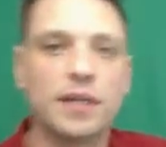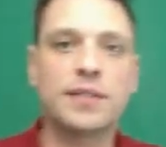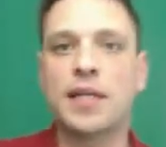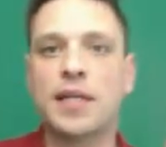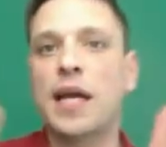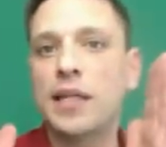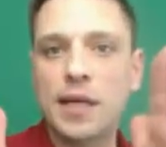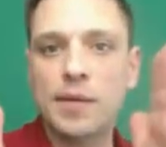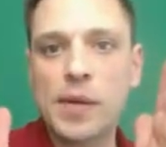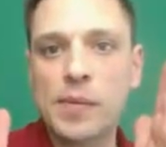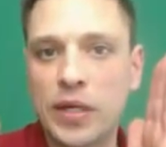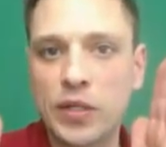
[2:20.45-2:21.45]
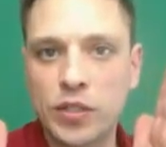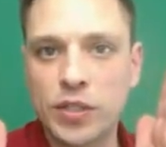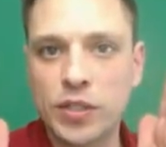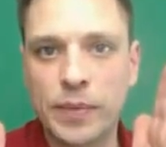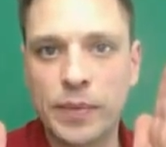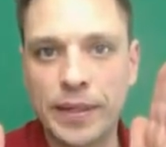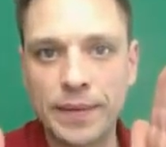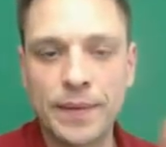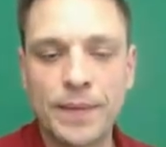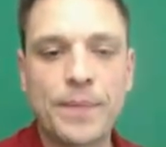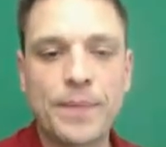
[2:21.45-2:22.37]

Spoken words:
It's tightened up my picture a bit.